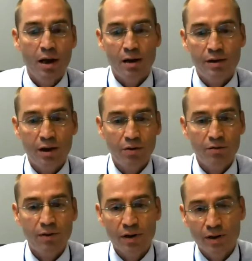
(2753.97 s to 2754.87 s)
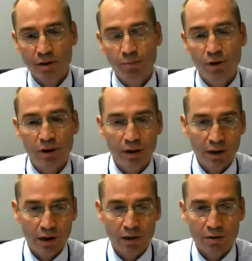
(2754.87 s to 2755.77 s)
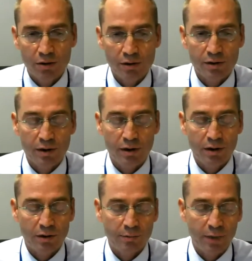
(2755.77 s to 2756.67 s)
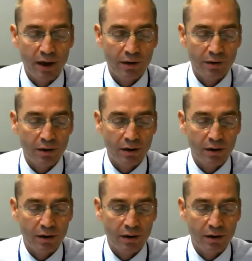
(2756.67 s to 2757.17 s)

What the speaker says: a set of very simple indicators that